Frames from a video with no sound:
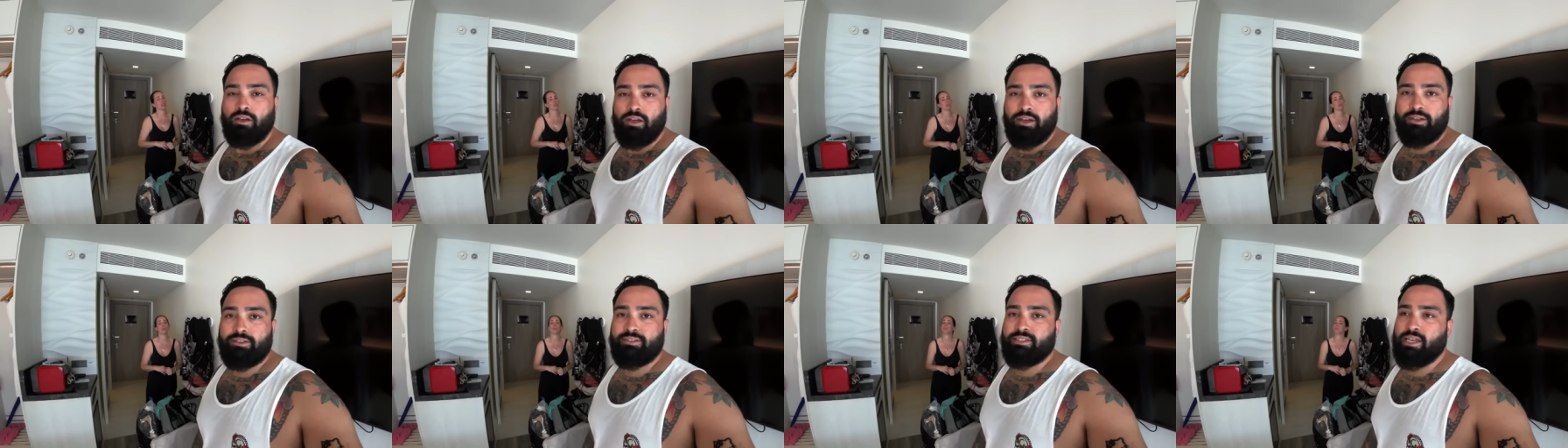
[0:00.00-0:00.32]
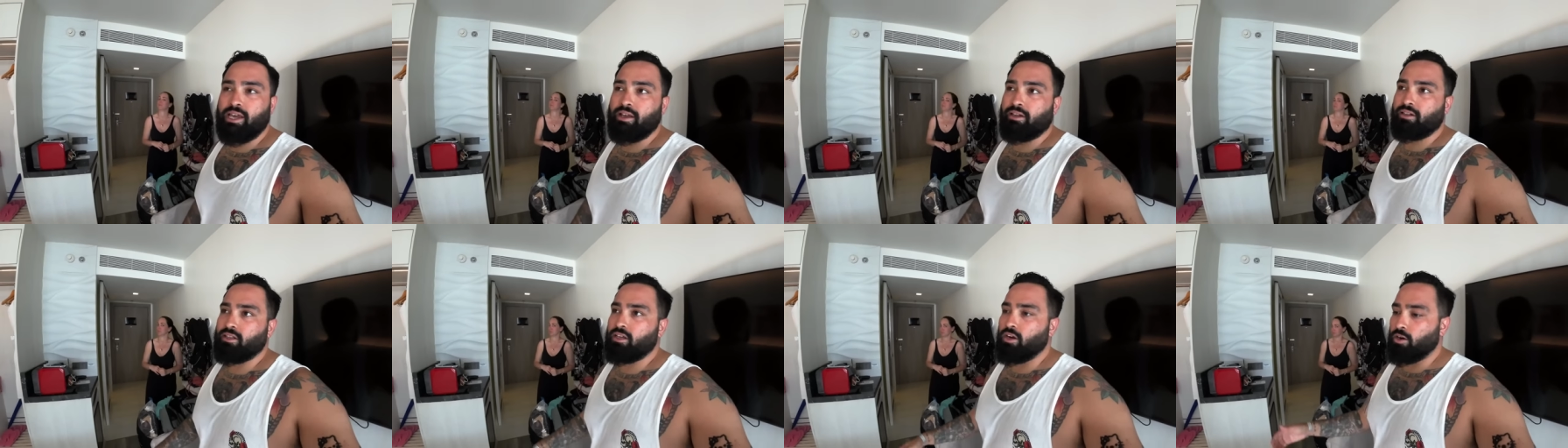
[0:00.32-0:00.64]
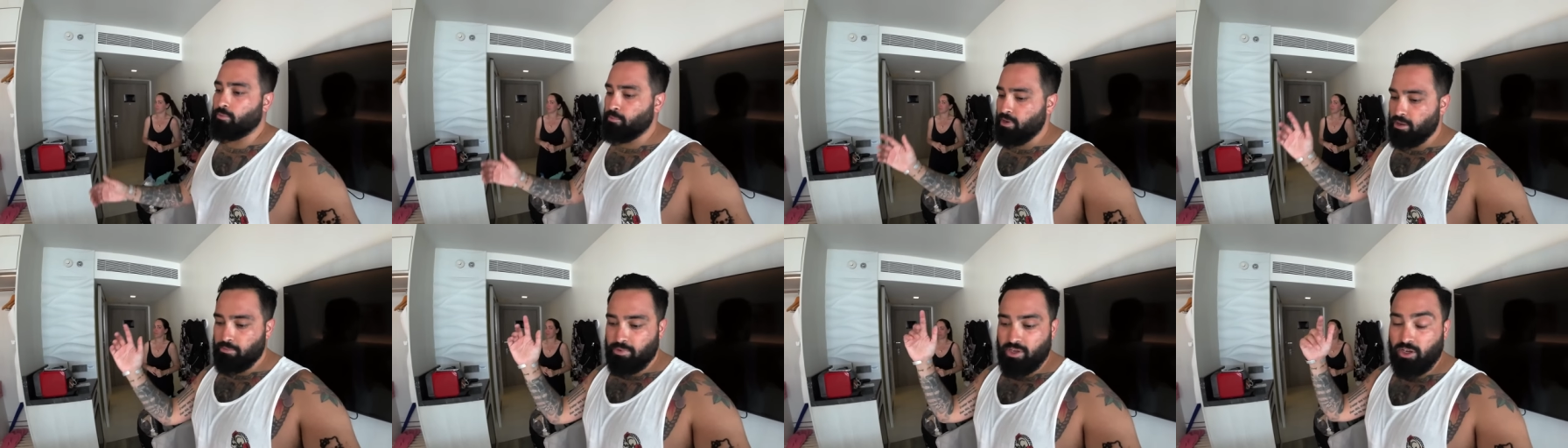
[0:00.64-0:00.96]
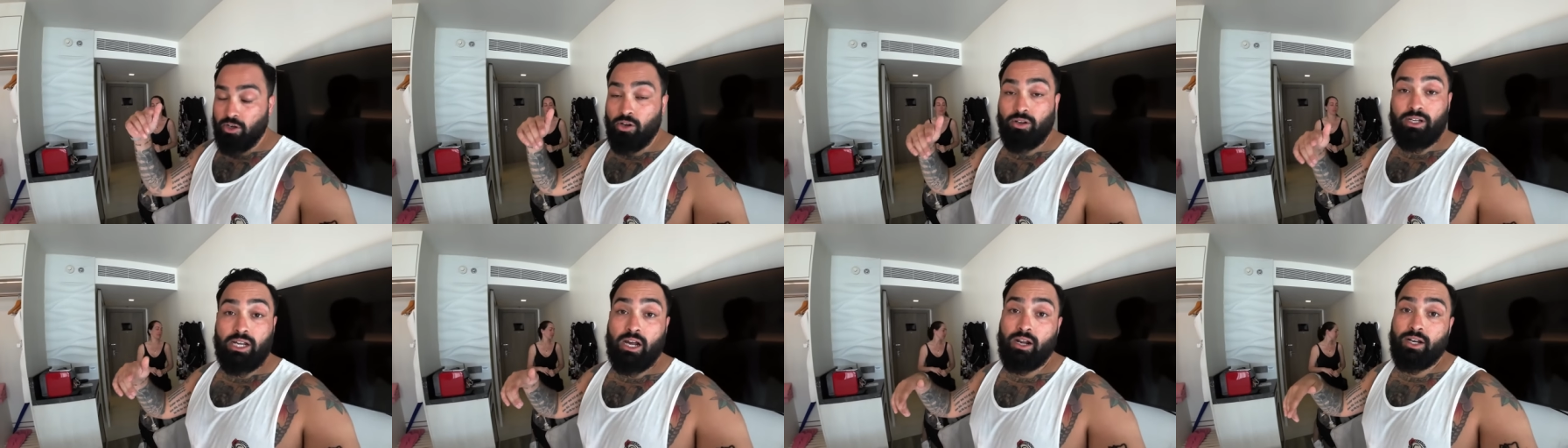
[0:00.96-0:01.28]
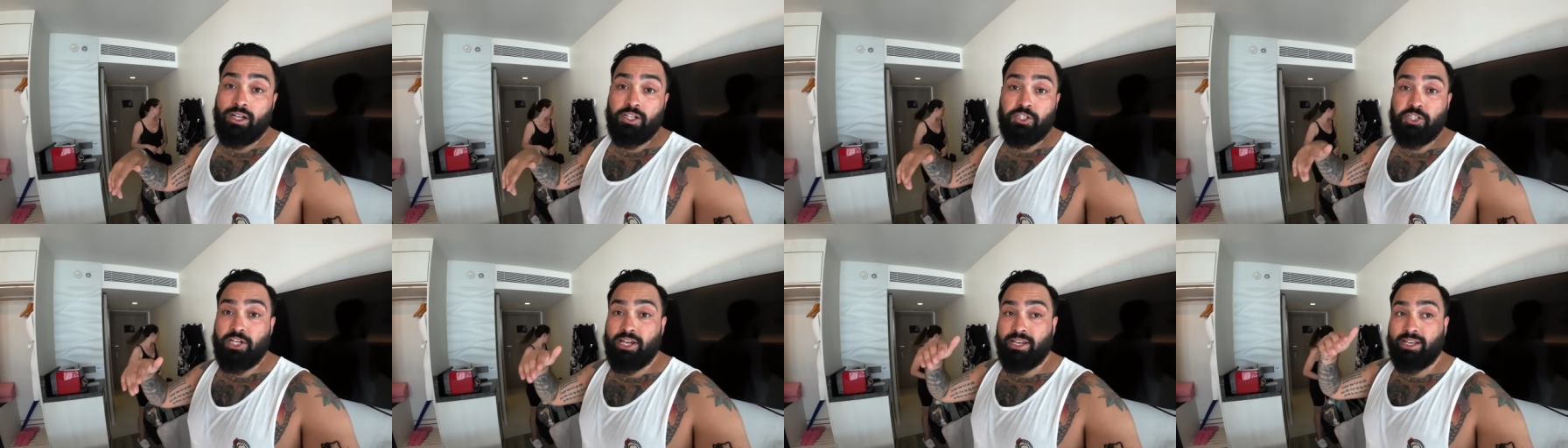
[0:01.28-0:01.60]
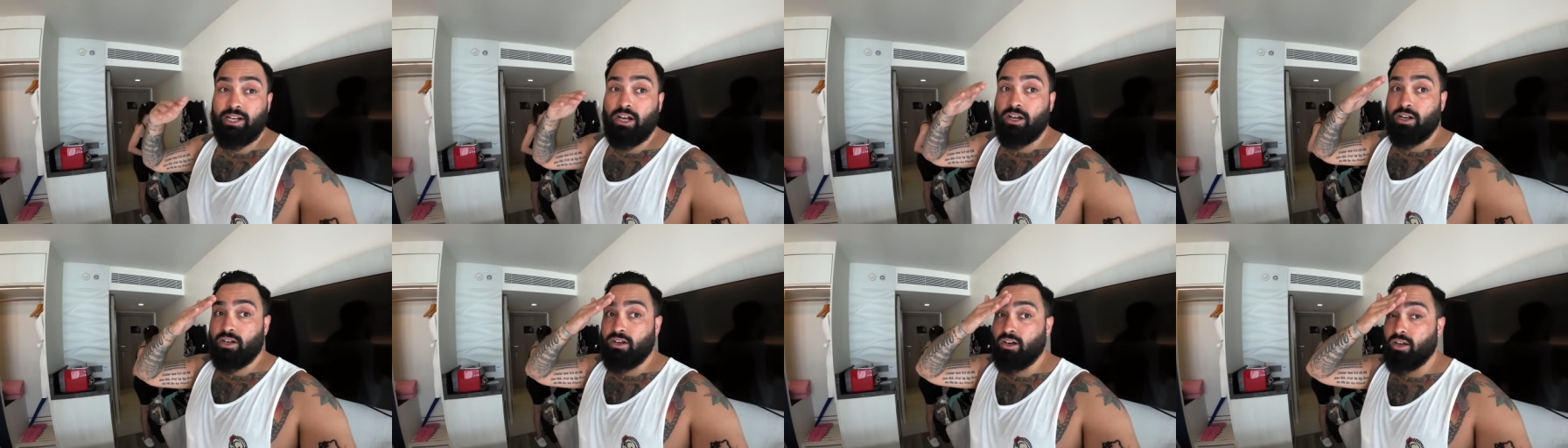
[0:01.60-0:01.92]
Exactly, or maybe go down and check
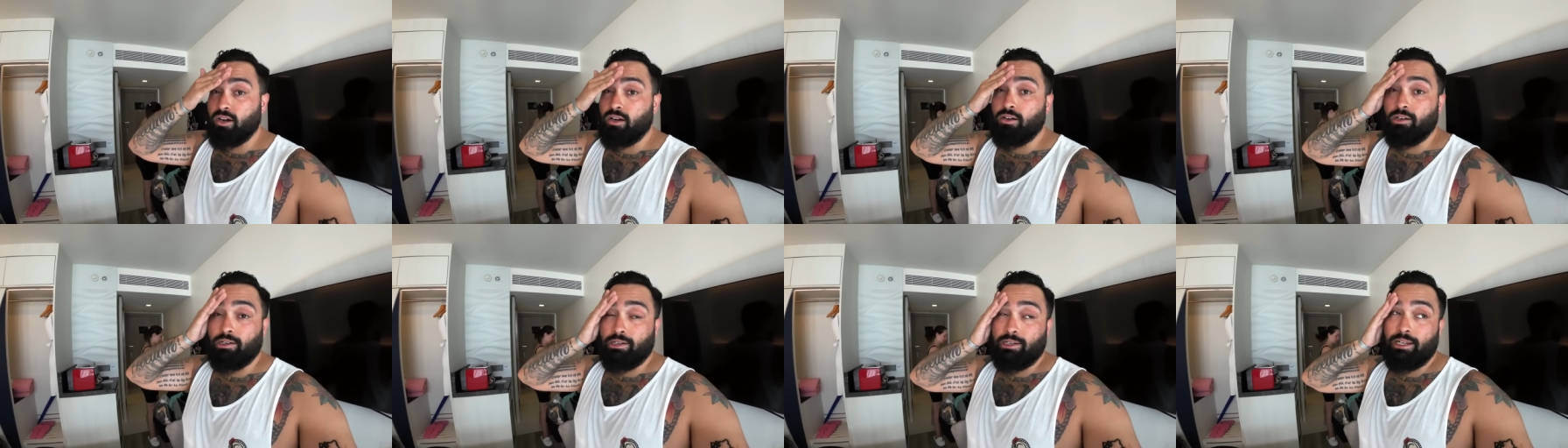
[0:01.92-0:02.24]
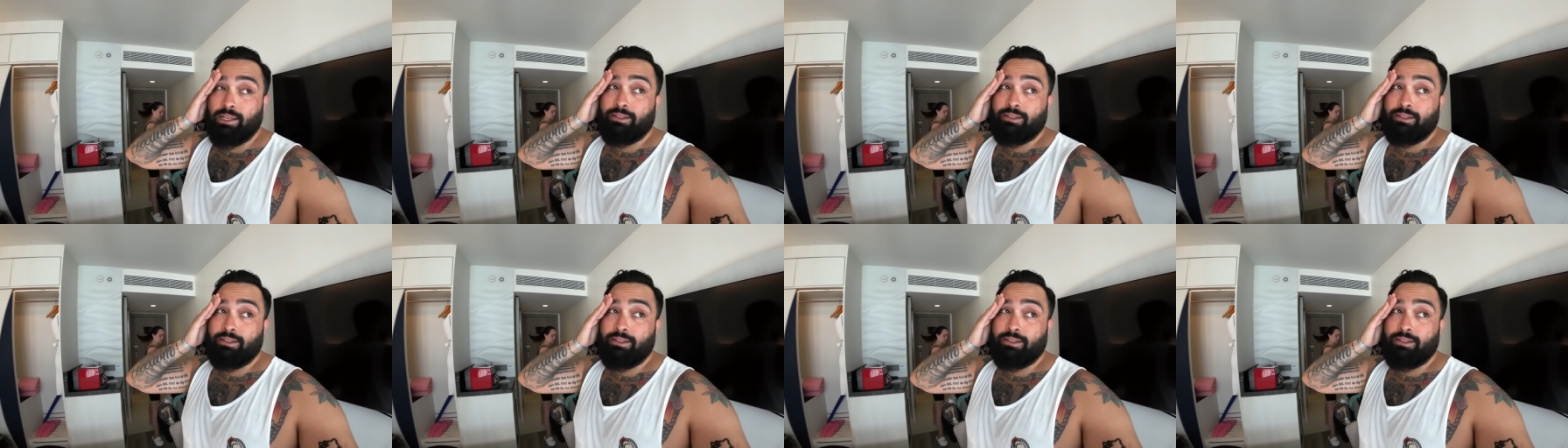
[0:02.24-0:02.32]
out Karon.